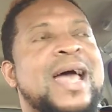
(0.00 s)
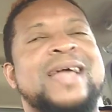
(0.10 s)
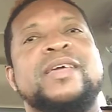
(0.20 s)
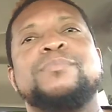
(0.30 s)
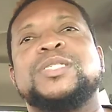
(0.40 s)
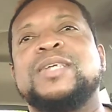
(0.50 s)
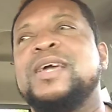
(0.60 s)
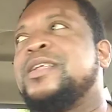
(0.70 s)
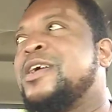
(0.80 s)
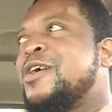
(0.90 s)
And him
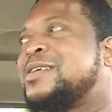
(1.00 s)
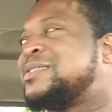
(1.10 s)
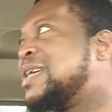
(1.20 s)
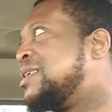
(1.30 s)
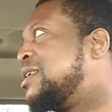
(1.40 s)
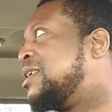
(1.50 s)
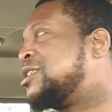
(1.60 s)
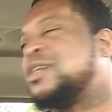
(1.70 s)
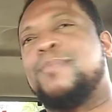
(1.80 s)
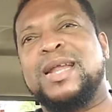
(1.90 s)
staying there extendedly,
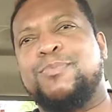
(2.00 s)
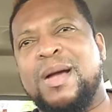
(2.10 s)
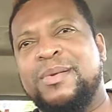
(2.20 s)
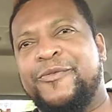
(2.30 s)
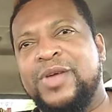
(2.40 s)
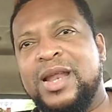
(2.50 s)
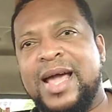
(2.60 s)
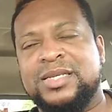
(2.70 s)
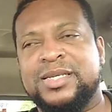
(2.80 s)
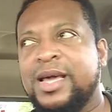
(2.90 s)
somebody probably feel
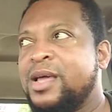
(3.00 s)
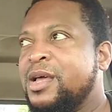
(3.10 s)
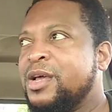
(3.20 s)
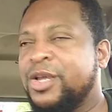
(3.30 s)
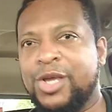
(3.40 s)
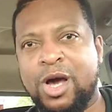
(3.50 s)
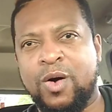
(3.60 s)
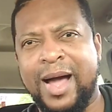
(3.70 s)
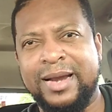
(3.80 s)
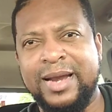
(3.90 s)
like, say,
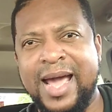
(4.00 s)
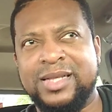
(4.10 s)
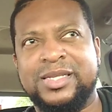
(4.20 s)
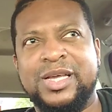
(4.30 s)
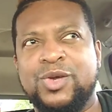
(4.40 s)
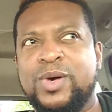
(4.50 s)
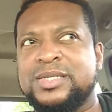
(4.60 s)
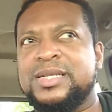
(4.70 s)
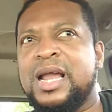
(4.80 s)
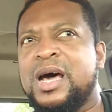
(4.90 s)
yo, a 90
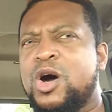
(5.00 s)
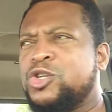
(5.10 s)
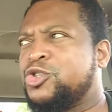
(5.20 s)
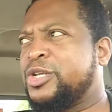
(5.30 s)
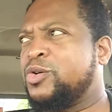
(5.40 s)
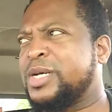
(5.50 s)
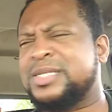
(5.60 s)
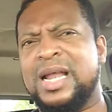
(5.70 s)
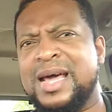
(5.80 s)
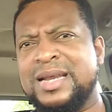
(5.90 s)
US dollar, 100 US
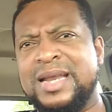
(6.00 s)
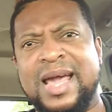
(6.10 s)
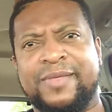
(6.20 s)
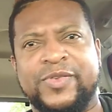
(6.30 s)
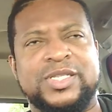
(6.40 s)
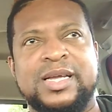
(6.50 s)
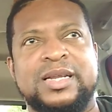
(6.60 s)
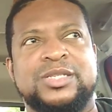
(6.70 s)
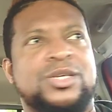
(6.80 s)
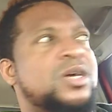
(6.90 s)
dollar a night to stay
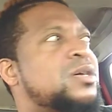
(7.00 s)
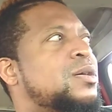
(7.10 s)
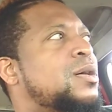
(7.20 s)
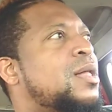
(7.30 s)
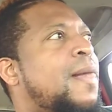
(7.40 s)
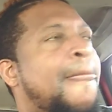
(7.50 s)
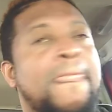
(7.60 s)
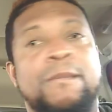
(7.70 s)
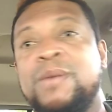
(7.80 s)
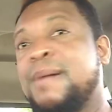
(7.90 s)
there, so you know.
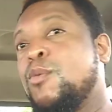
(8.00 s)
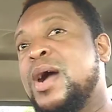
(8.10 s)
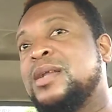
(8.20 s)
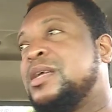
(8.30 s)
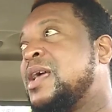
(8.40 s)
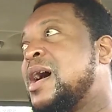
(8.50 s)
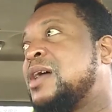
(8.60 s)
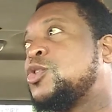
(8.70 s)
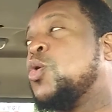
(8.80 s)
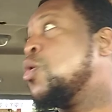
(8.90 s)
My boy did there
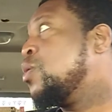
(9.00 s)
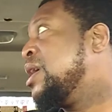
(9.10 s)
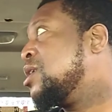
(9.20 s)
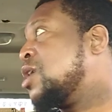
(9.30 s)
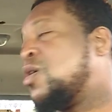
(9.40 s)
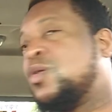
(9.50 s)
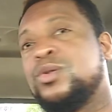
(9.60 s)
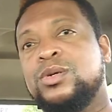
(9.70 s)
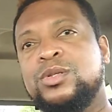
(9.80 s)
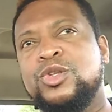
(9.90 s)
uh, two week now.
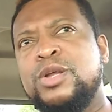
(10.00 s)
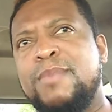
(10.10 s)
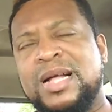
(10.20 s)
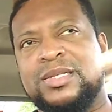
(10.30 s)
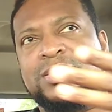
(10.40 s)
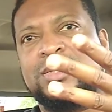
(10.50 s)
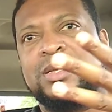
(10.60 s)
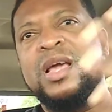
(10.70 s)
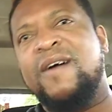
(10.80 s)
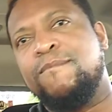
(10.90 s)
Do the maths.
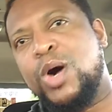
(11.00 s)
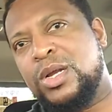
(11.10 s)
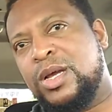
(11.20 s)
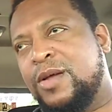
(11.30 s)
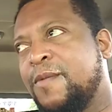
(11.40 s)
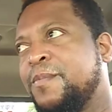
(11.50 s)
He have money.